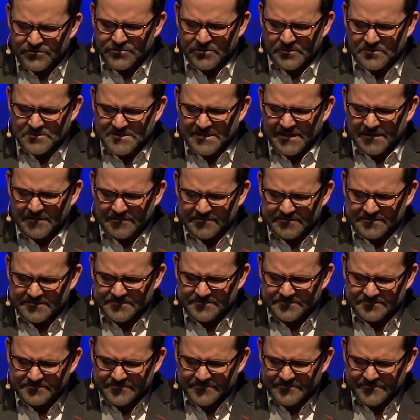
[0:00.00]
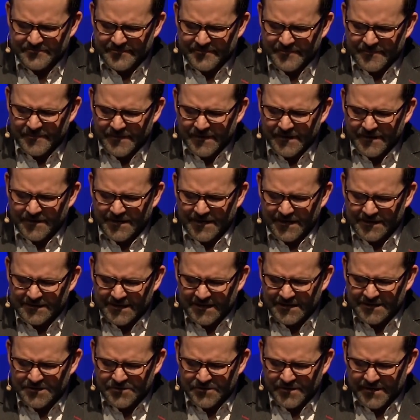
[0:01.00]
to Himself.
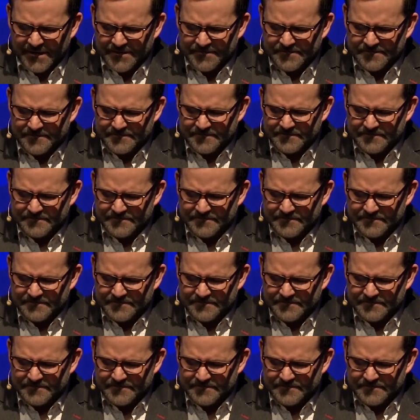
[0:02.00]
Hallelujah.